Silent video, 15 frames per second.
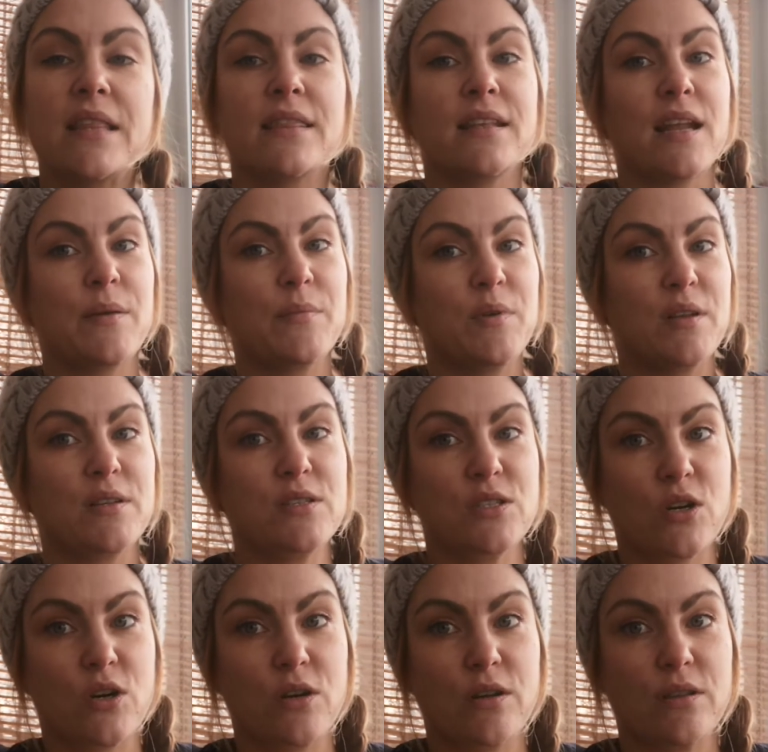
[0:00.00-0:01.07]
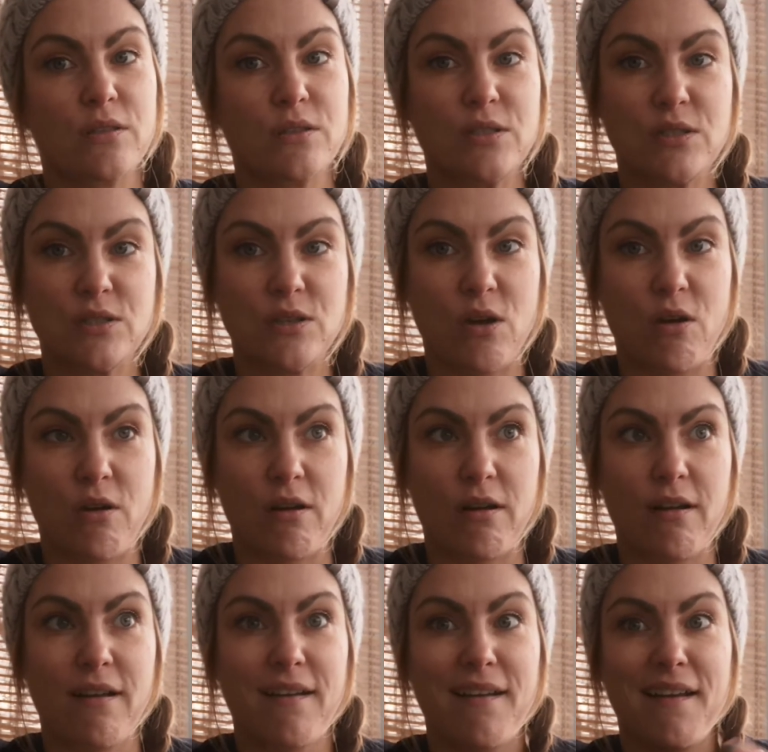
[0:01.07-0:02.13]
then I'm going to start the
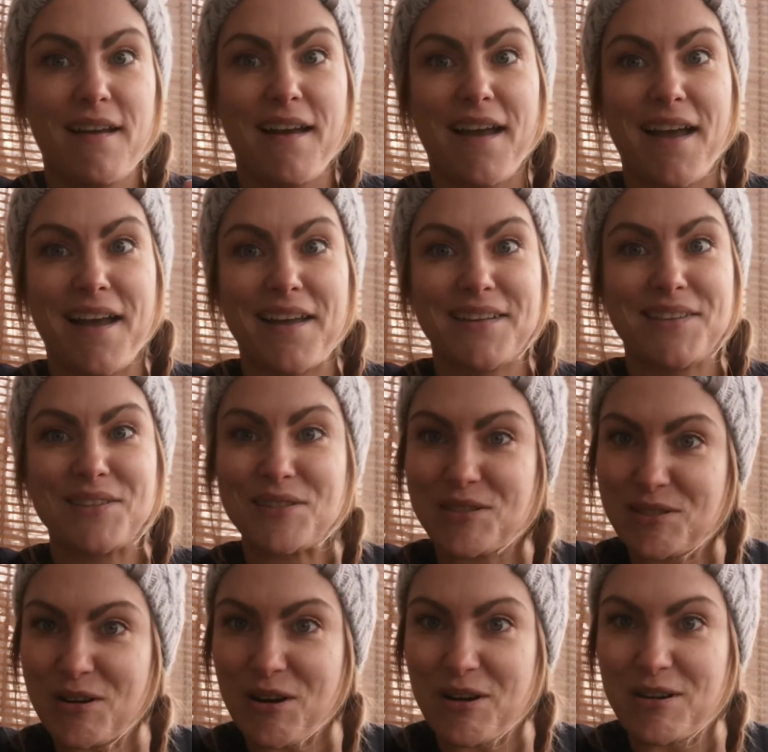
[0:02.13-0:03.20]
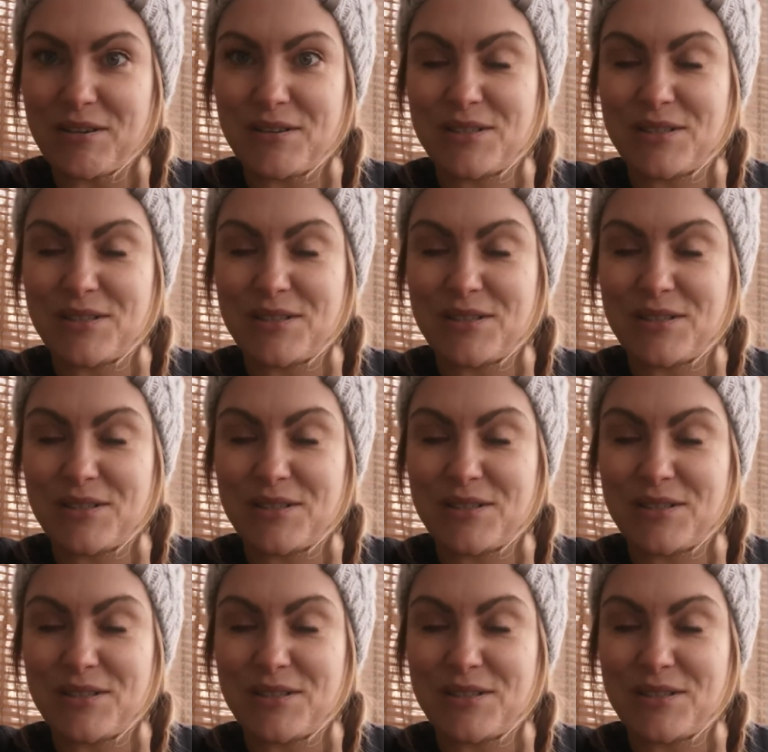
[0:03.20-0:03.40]
song at the start.